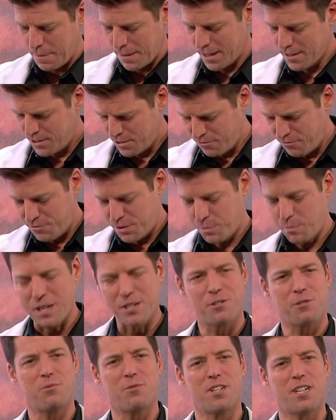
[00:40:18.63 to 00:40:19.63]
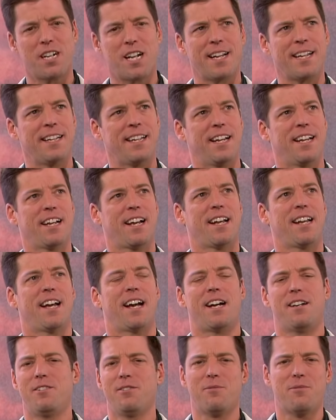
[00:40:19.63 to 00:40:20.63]
It's a special one, and
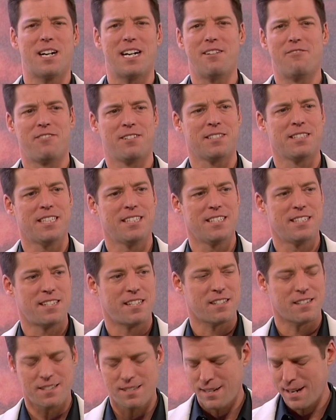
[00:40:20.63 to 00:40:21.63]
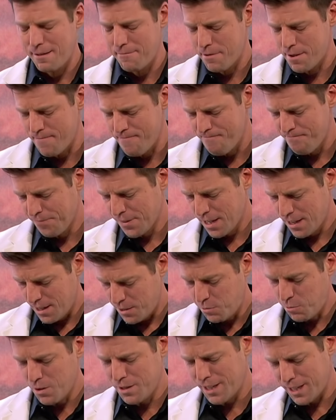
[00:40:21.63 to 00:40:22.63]
I don't know why I felt led to tell today, but
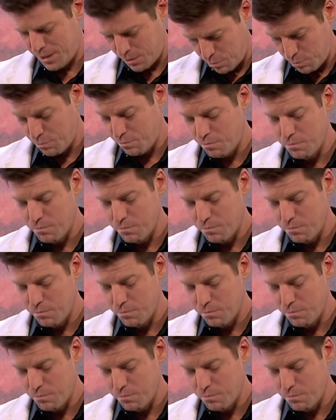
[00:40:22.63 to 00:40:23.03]
it's one that's